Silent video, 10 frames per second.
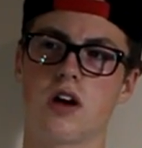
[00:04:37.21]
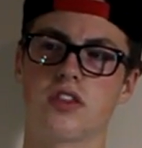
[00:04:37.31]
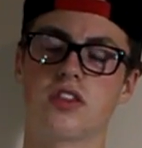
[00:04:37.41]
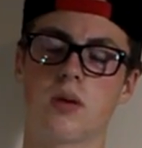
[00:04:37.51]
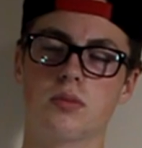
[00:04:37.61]

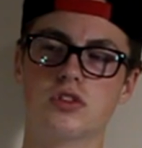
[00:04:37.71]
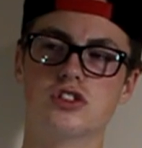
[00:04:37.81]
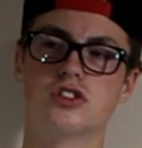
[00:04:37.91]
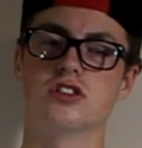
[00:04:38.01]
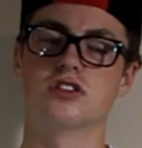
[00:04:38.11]
I'm pretty
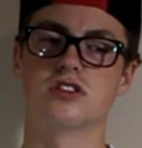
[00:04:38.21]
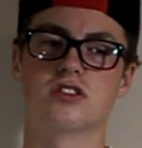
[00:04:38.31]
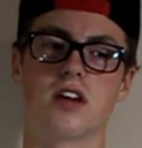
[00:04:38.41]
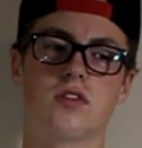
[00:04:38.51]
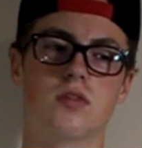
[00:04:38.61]
sure it's the
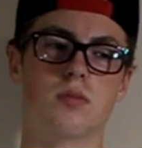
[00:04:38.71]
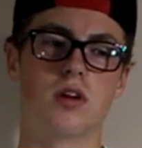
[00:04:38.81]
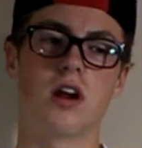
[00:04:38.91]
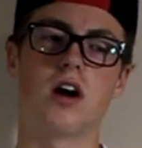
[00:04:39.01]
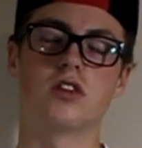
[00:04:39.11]
7,
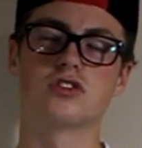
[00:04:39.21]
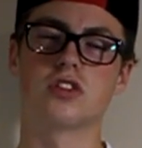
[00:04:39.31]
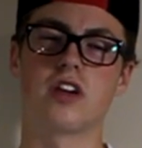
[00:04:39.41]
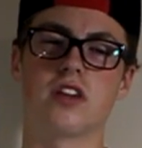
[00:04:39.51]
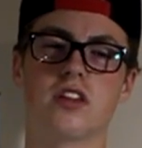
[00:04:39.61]
but I'll
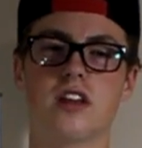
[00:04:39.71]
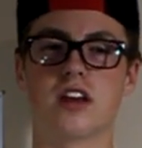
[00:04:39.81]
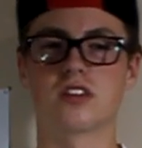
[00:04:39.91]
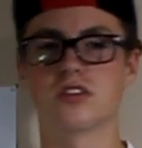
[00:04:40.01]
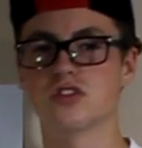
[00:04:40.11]
show that in the
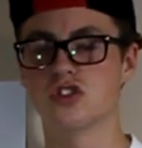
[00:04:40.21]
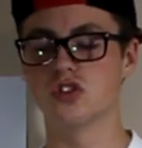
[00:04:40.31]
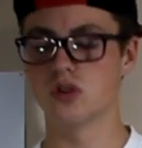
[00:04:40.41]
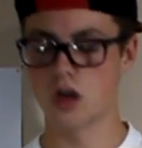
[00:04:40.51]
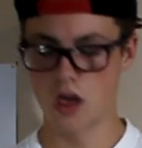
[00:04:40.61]
next shoe.